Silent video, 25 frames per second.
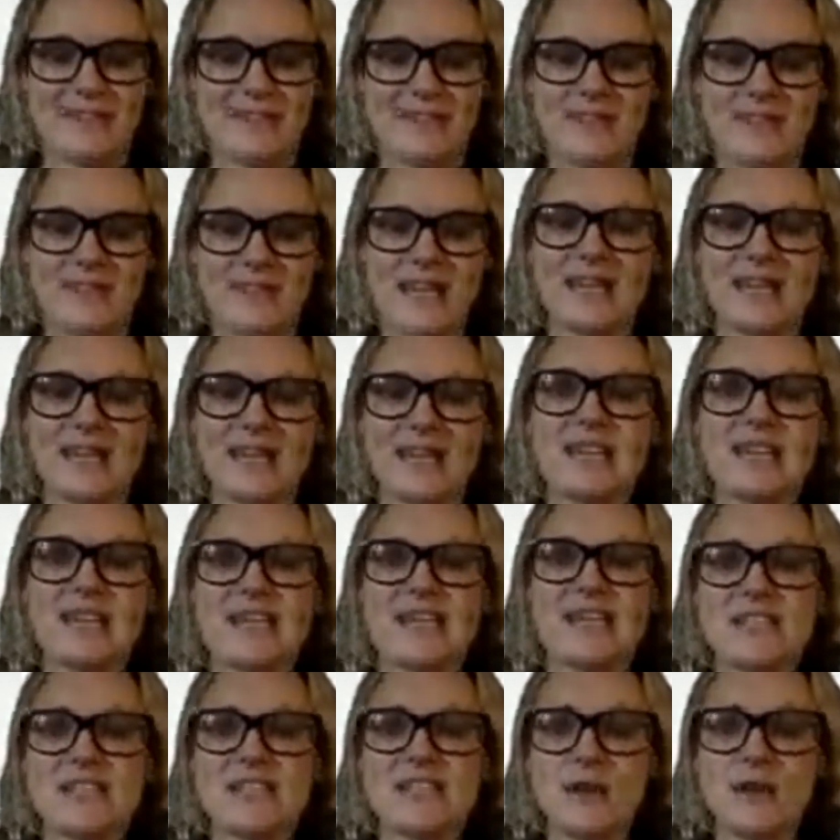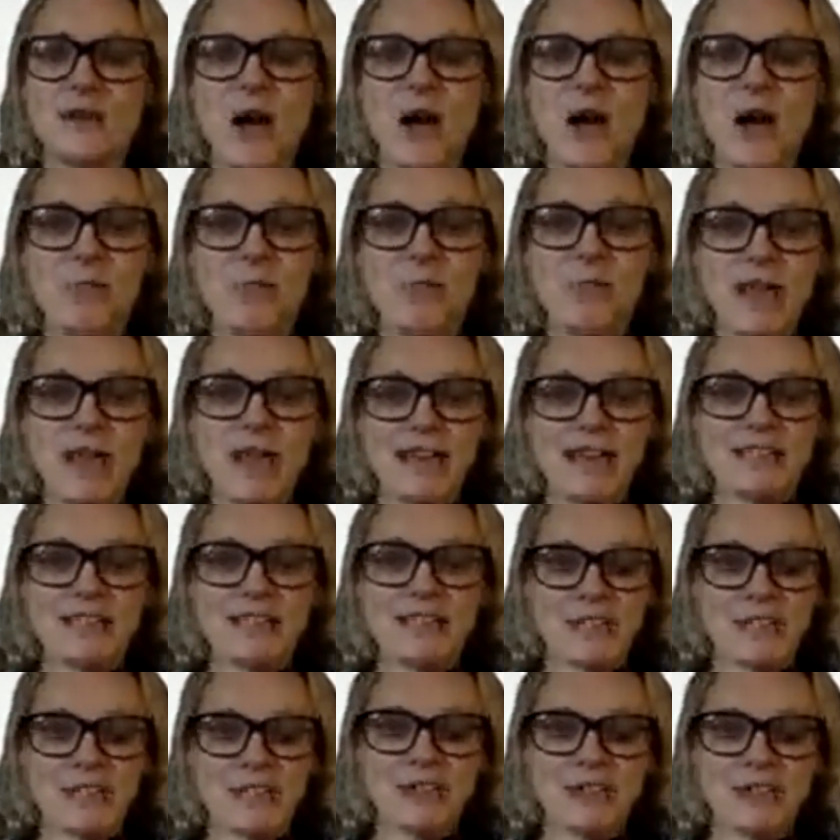Okay, so our plan
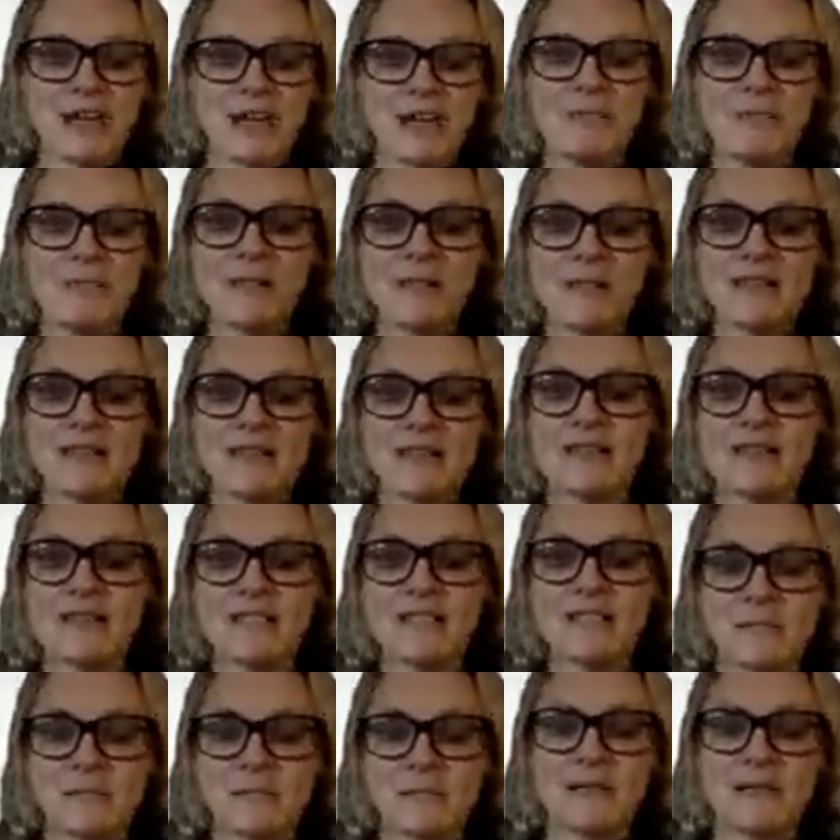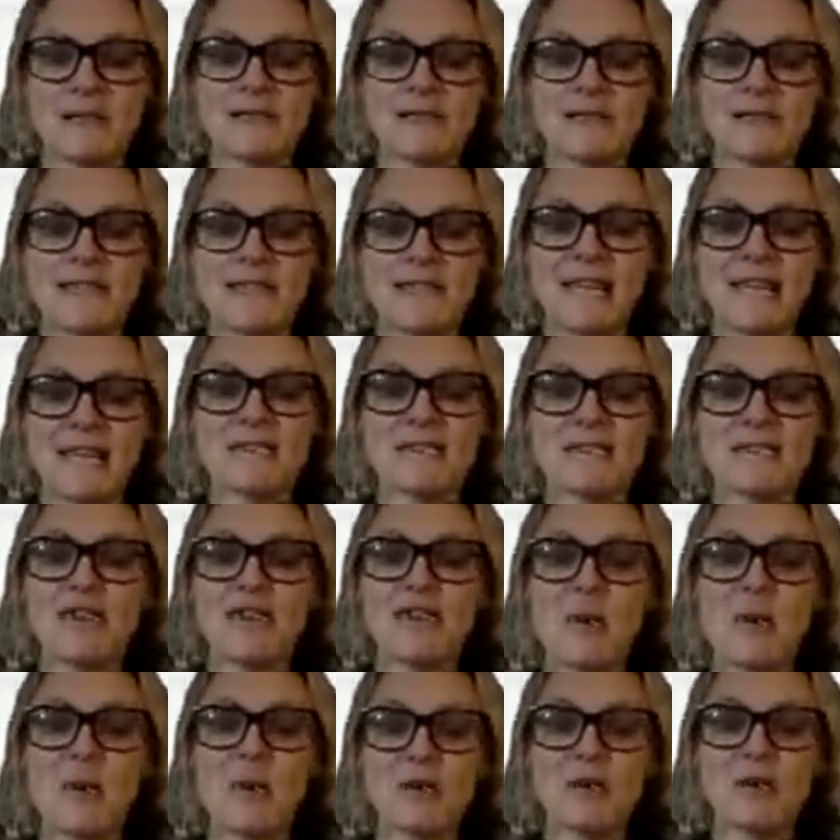is to try and make your typical day as
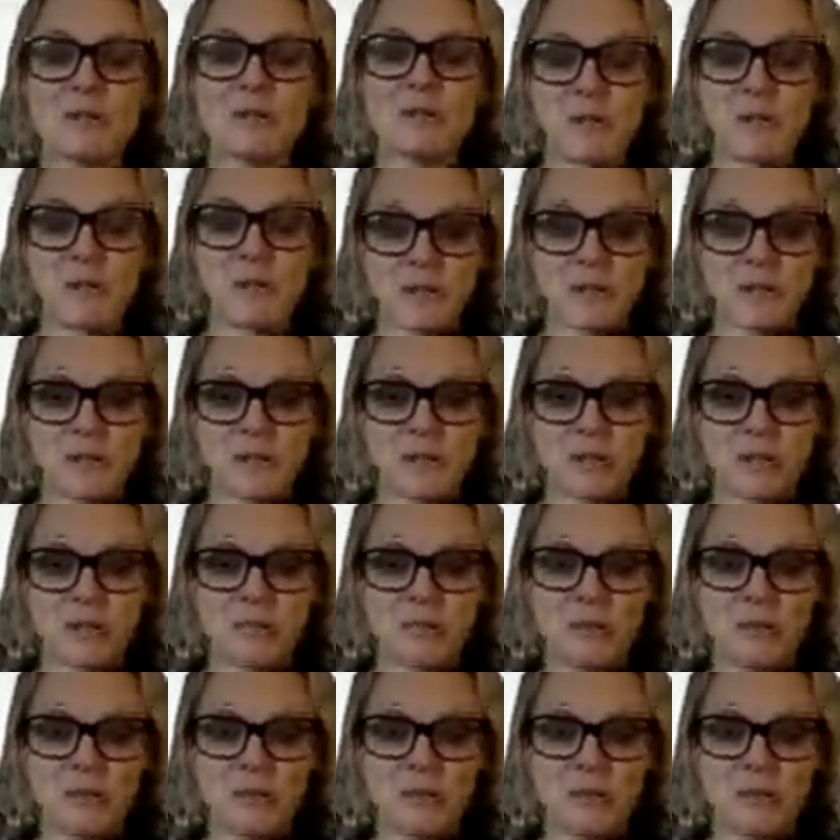normal as possible,